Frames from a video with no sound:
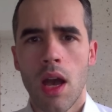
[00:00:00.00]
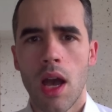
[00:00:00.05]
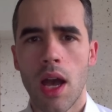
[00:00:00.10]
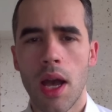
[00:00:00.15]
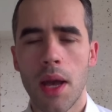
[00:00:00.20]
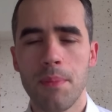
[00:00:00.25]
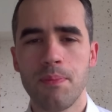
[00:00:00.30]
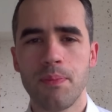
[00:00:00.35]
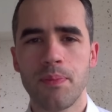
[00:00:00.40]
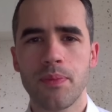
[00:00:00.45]

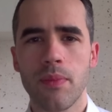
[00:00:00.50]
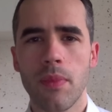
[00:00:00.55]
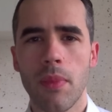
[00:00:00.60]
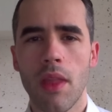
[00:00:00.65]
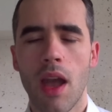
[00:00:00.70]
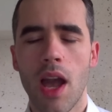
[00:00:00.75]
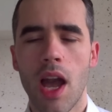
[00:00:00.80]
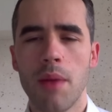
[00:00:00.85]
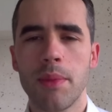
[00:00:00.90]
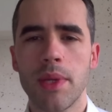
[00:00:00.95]

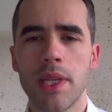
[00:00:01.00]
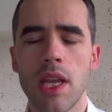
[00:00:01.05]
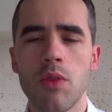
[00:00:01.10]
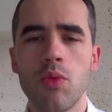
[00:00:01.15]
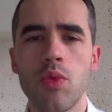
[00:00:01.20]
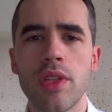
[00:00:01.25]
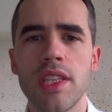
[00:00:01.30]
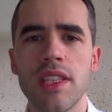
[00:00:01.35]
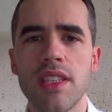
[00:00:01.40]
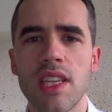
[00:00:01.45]
Um, I mean, I
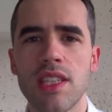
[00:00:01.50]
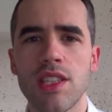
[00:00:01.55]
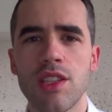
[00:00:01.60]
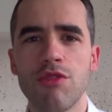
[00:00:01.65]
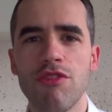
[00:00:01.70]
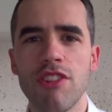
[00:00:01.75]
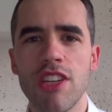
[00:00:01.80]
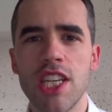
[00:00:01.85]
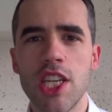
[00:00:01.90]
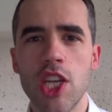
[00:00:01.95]
wouldn't
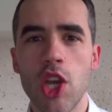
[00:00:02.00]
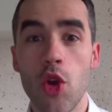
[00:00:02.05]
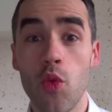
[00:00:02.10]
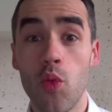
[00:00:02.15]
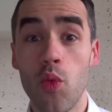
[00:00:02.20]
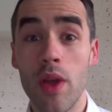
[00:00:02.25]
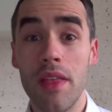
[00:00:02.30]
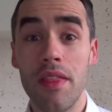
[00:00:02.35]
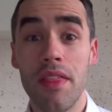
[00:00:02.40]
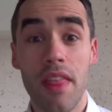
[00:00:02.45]
disagree
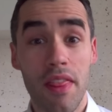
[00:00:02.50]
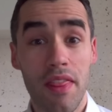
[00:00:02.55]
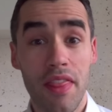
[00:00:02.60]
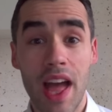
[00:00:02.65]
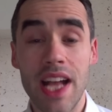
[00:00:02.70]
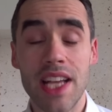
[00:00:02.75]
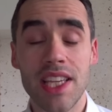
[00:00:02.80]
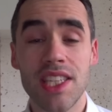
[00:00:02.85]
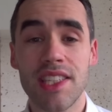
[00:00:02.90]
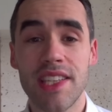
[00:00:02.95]
with
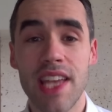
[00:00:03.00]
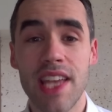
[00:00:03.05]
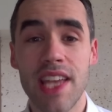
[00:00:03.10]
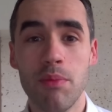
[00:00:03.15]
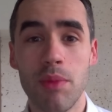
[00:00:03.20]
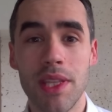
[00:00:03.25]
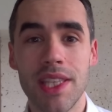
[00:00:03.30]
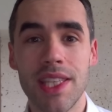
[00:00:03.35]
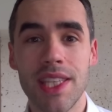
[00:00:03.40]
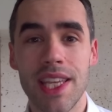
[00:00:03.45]
that
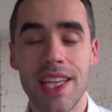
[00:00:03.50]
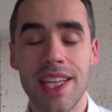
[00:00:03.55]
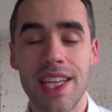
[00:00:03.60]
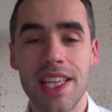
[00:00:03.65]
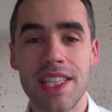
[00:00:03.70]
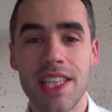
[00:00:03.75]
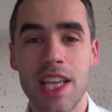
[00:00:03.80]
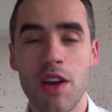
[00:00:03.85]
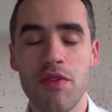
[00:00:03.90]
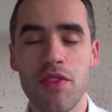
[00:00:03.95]
statement in
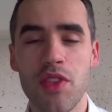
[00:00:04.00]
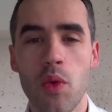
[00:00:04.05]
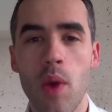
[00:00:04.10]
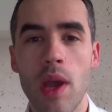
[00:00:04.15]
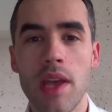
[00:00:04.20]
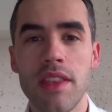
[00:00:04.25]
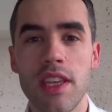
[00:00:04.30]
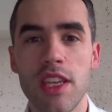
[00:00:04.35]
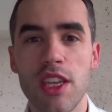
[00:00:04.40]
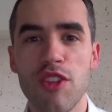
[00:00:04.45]
itself, the
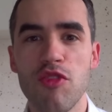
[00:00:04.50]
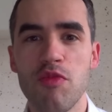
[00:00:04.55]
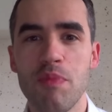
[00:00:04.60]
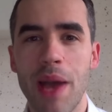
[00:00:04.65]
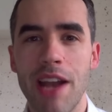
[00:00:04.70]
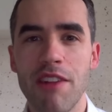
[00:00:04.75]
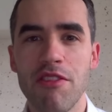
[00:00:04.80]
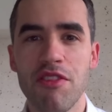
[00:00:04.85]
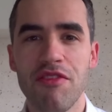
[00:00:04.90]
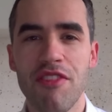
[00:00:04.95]
way that you've
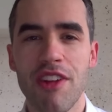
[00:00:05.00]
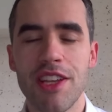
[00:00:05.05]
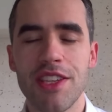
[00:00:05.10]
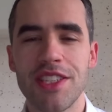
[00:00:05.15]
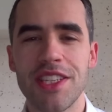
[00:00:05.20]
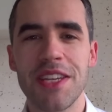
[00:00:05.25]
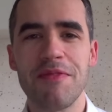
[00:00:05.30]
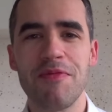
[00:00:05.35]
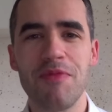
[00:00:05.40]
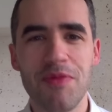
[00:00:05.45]

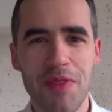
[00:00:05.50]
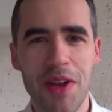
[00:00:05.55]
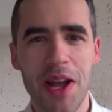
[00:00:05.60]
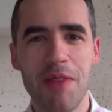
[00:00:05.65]
paraphrased it.